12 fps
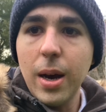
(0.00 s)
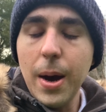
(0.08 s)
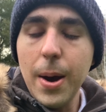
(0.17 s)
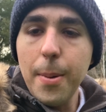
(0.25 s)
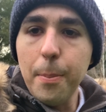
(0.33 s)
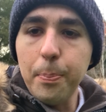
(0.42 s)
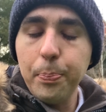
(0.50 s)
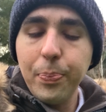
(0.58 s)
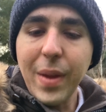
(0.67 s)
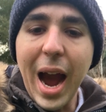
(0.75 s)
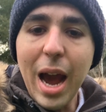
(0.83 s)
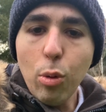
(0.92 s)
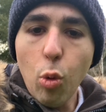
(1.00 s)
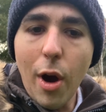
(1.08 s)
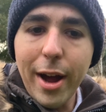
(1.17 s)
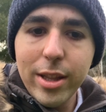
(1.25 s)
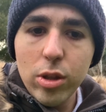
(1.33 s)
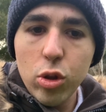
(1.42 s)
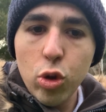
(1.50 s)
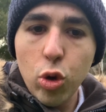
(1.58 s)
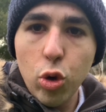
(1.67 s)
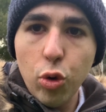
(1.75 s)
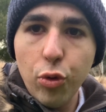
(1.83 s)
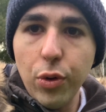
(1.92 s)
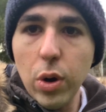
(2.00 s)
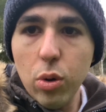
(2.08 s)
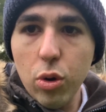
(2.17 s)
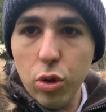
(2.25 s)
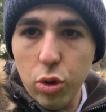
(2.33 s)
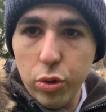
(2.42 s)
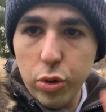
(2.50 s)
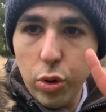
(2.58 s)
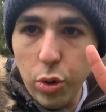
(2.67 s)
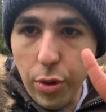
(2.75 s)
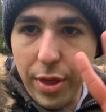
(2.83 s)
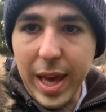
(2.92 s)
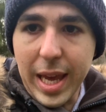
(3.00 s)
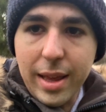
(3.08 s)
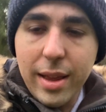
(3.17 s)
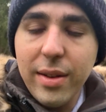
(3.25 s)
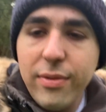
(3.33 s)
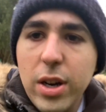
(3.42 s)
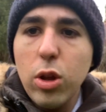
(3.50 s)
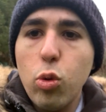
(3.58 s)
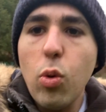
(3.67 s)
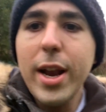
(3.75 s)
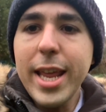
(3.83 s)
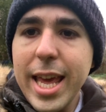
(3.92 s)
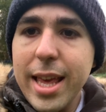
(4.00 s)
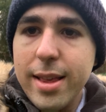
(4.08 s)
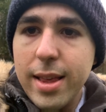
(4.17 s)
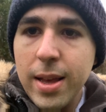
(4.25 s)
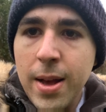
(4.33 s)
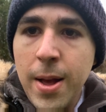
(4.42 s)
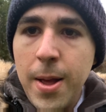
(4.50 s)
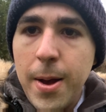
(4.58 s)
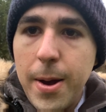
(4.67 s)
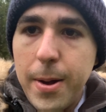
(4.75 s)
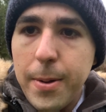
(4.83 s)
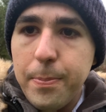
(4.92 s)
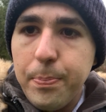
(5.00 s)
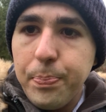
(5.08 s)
I want to focus on two things. The first one is a